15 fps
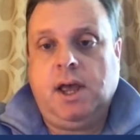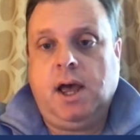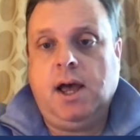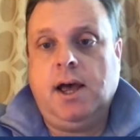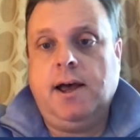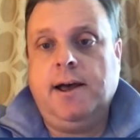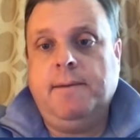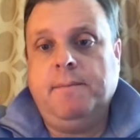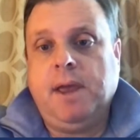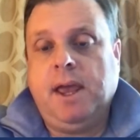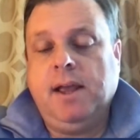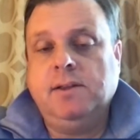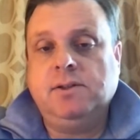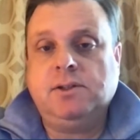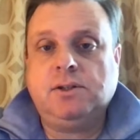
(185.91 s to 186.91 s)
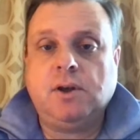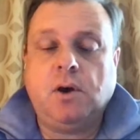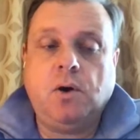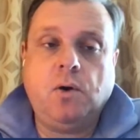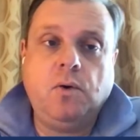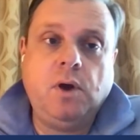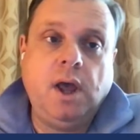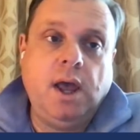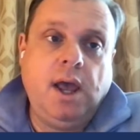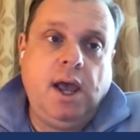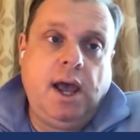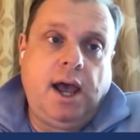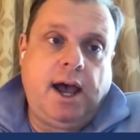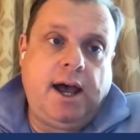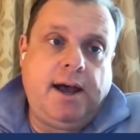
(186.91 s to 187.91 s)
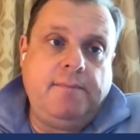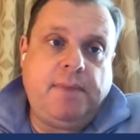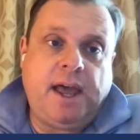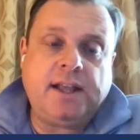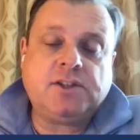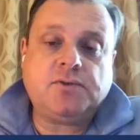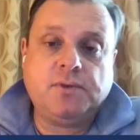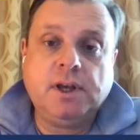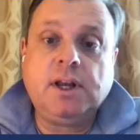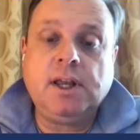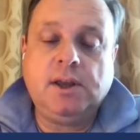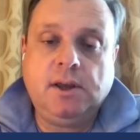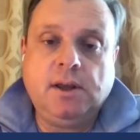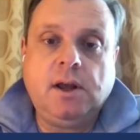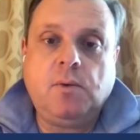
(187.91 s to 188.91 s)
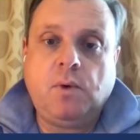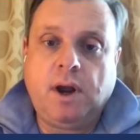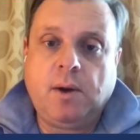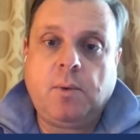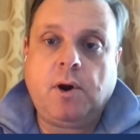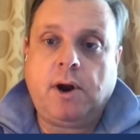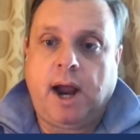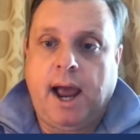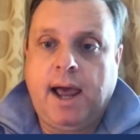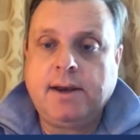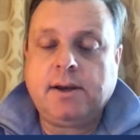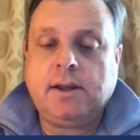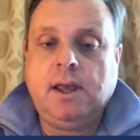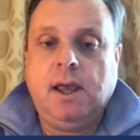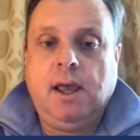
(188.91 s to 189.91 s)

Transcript: And so that's really where we're at.